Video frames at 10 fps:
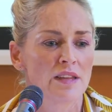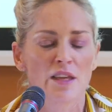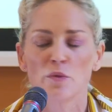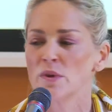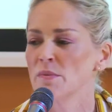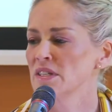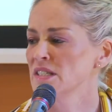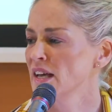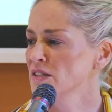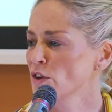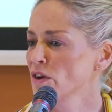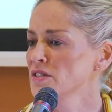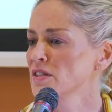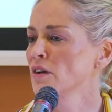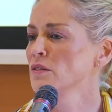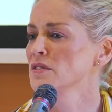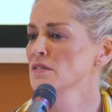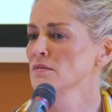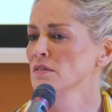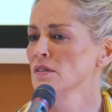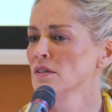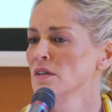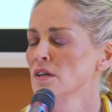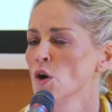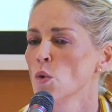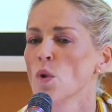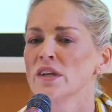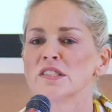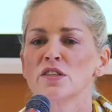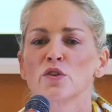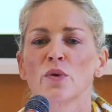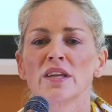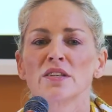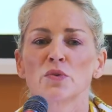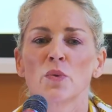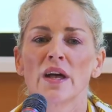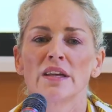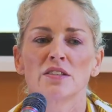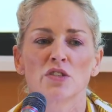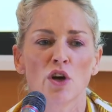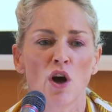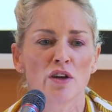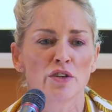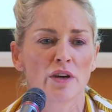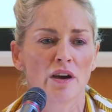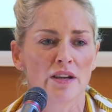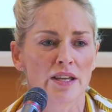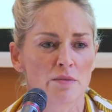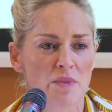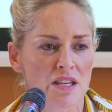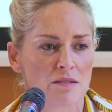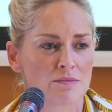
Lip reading: Then we must ask ourselves, What is the greatest way to conquer our enemy?